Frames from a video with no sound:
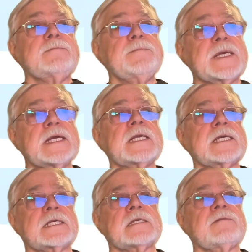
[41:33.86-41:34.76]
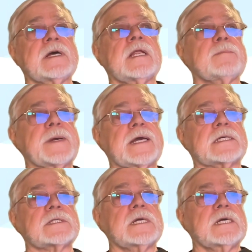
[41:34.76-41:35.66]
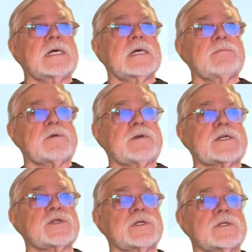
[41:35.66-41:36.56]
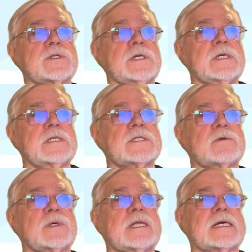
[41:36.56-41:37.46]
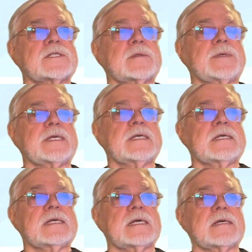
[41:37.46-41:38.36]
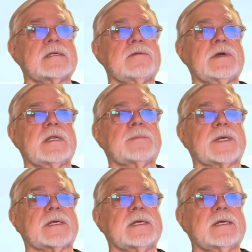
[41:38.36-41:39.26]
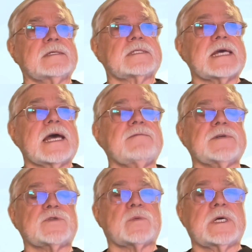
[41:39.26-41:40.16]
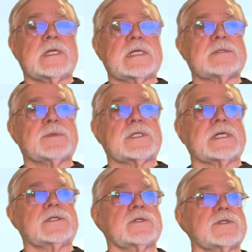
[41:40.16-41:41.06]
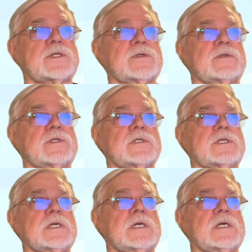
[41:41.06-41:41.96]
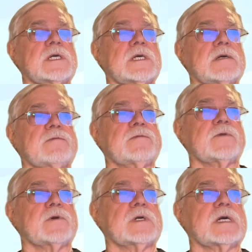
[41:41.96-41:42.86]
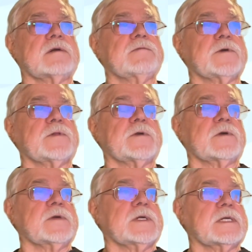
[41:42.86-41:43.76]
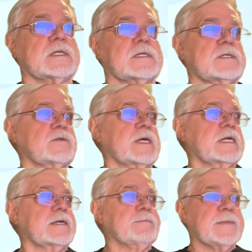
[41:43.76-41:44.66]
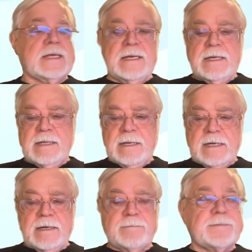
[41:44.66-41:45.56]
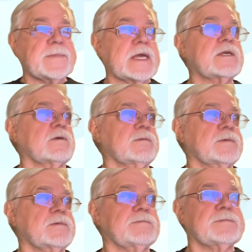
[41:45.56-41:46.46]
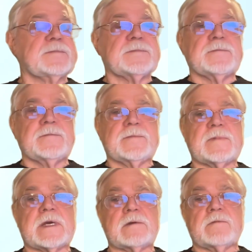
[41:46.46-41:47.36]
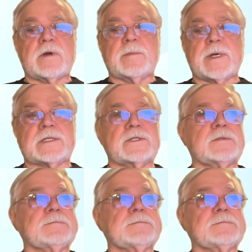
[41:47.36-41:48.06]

beginning to develop as professionals. So we'll actually be developing staff as well as potential students for further training. Thank you. Thank you very much.